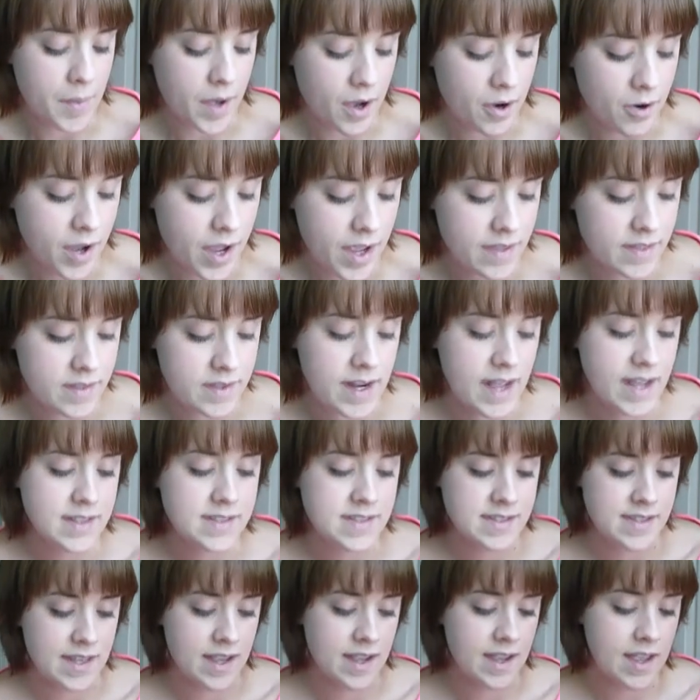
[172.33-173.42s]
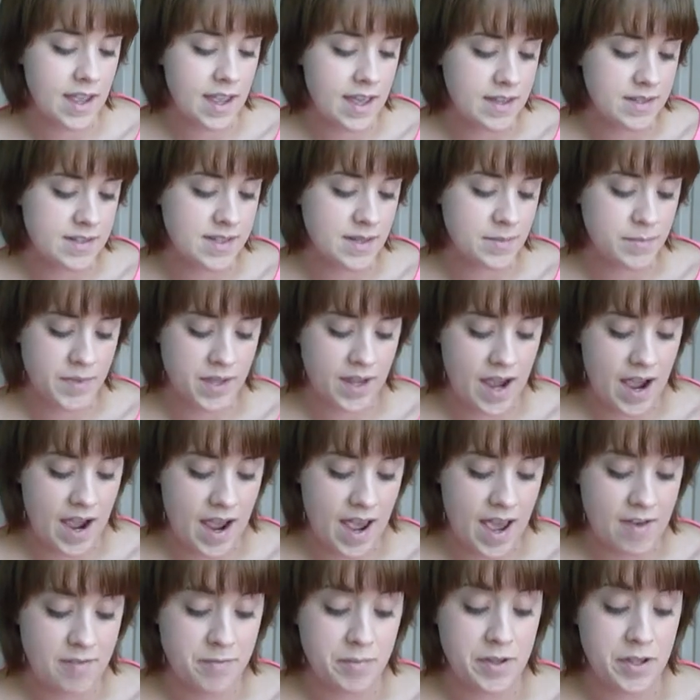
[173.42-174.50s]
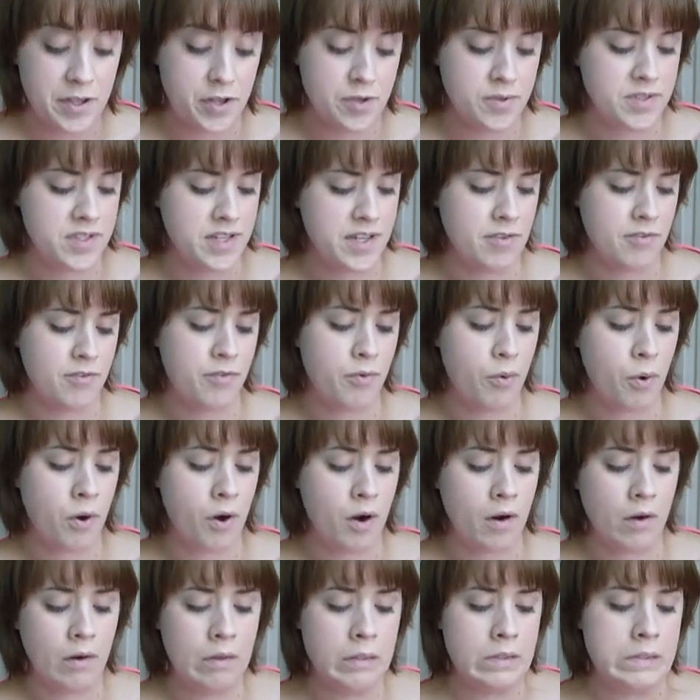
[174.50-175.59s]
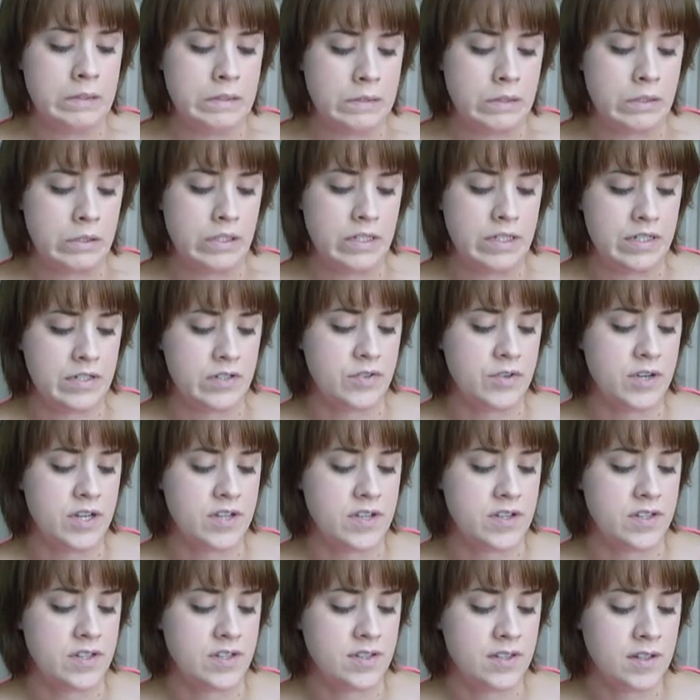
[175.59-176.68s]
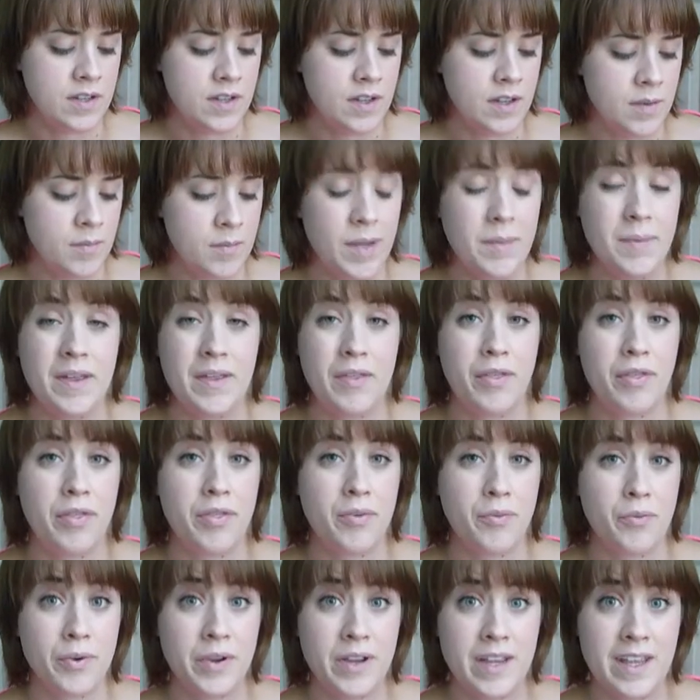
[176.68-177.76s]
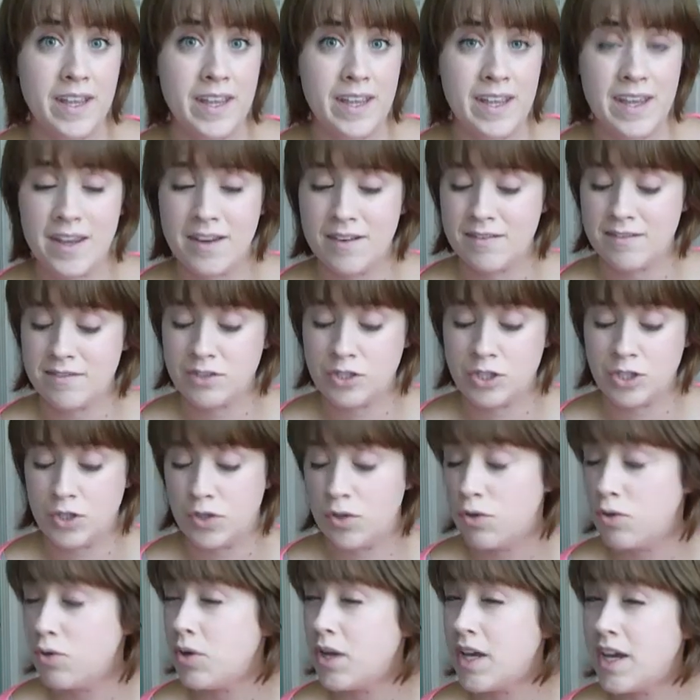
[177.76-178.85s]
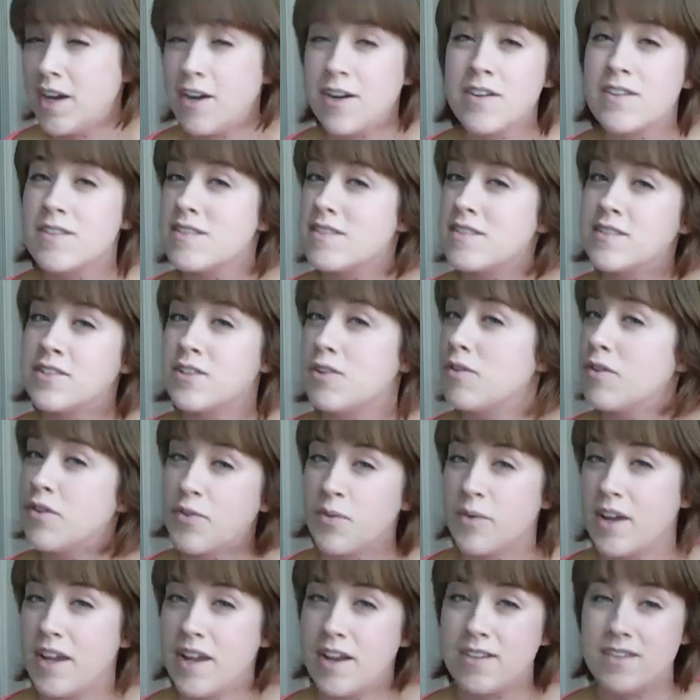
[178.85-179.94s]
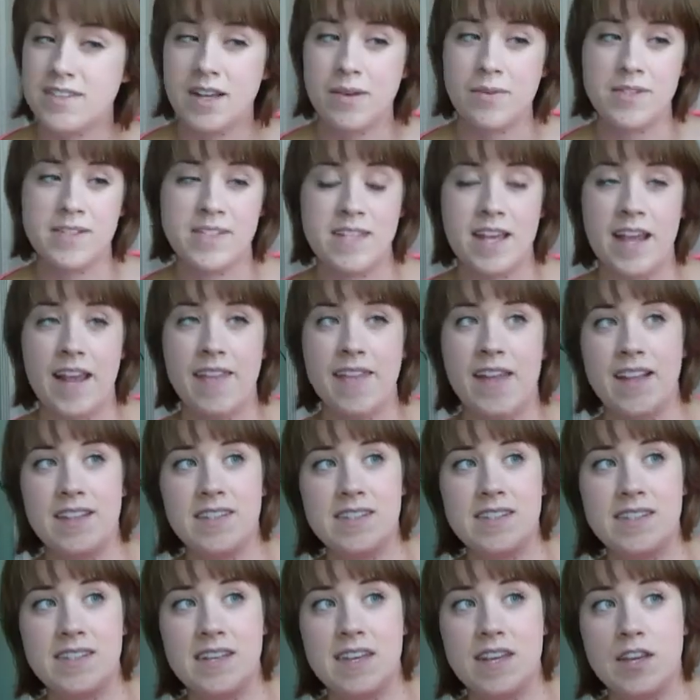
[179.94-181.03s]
Okay, the next thing is something I have been using for, goodness gracious, probably 2 to 3 years, I would say, and that's the